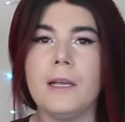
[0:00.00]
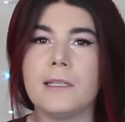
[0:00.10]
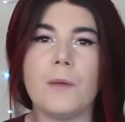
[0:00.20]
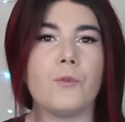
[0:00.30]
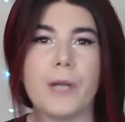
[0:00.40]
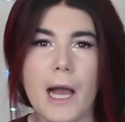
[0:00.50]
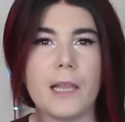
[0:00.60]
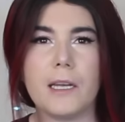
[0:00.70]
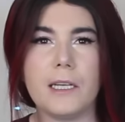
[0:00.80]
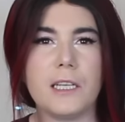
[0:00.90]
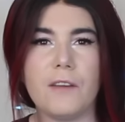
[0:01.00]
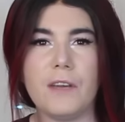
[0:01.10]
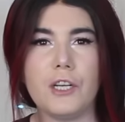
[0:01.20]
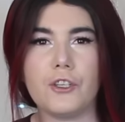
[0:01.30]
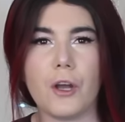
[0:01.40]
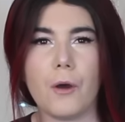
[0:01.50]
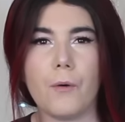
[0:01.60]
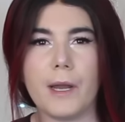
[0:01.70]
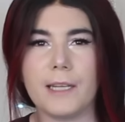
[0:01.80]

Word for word: some reality TV show.